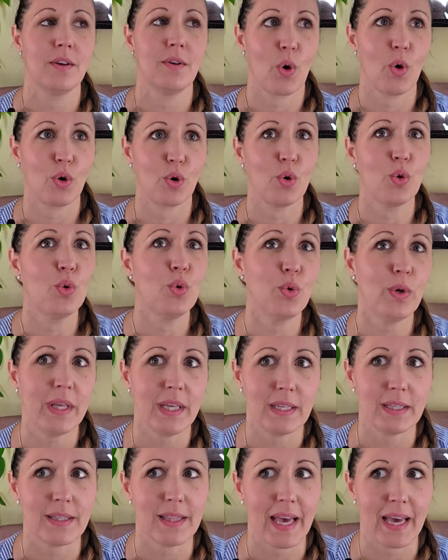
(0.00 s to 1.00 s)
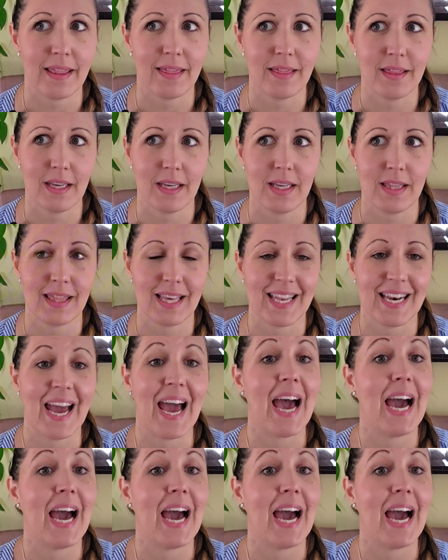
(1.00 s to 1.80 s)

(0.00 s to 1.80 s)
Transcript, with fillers: or who is that thing that